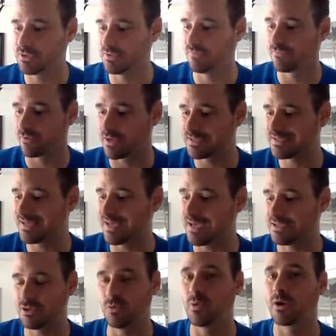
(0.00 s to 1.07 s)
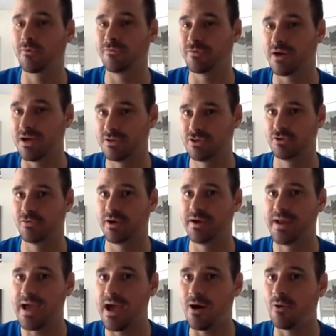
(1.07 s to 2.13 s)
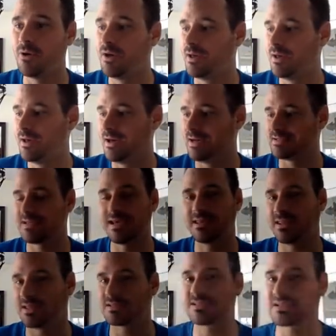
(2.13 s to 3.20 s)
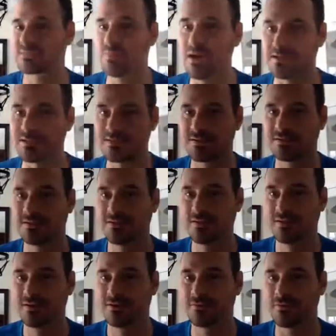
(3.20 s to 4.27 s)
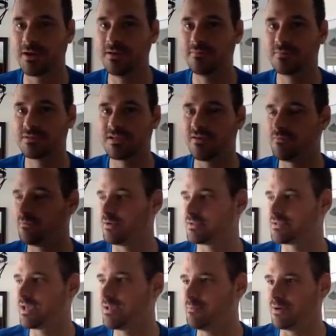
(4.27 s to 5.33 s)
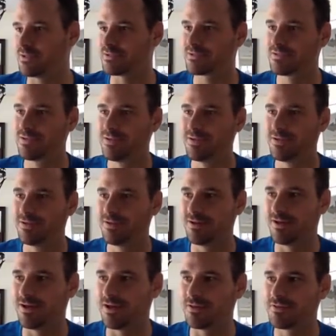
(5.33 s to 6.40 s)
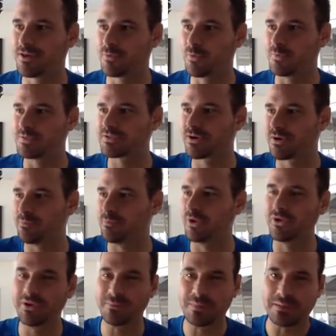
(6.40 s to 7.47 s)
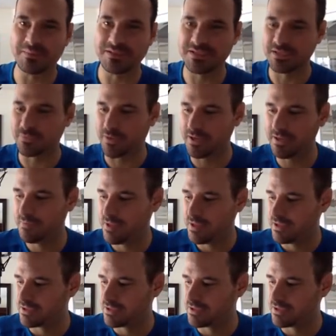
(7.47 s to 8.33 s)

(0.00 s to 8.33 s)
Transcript: For us to get to where we've gotten to right now has taken like 6 months, right? 7 months, 8 months, I think, when we started building BBD, right?